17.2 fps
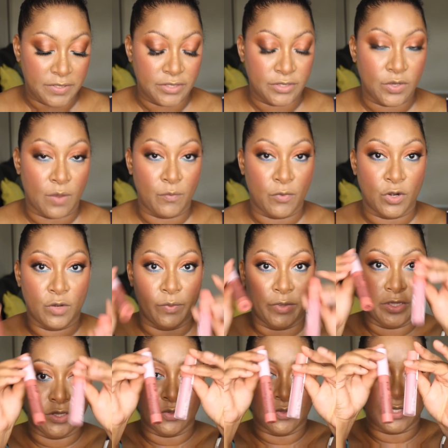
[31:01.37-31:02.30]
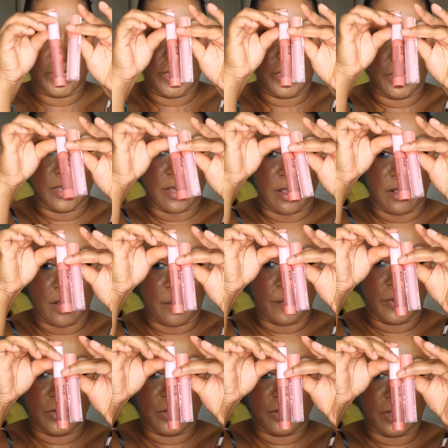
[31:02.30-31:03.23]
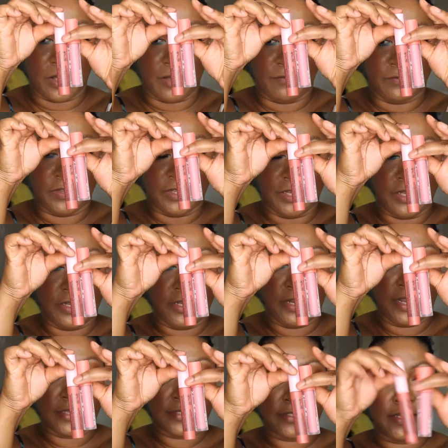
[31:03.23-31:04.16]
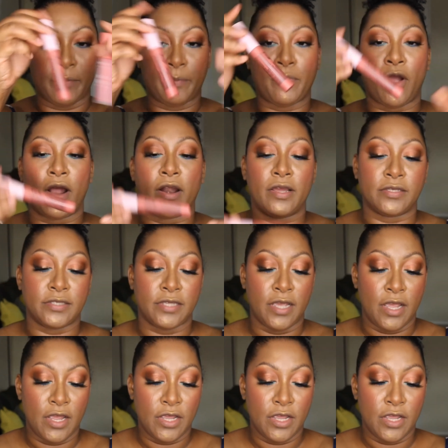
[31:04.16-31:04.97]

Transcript: So I'm going to be using a couple of the NYX lip products.